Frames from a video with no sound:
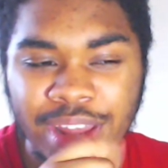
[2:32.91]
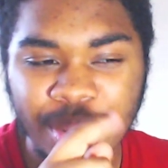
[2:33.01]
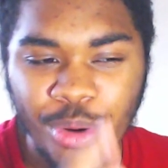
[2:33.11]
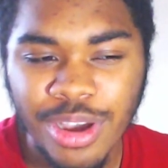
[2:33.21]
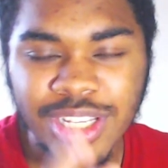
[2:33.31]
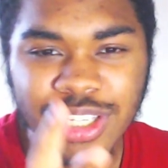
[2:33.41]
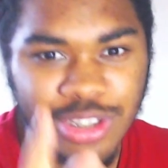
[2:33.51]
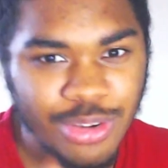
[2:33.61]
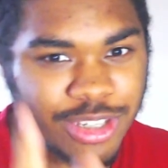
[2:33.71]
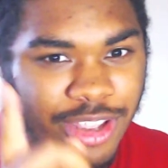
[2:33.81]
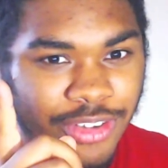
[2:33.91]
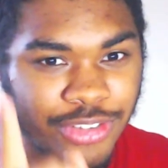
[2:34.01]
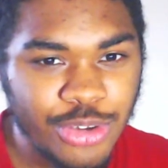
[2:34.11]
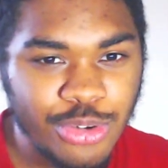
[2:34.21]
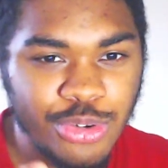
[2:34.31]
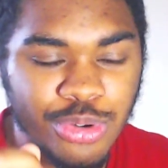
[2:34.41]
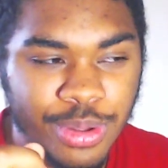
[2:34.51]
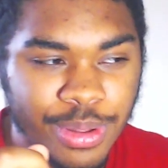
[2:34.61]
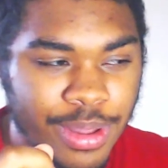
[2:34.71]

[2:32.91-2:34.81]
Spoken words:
there was this news, a few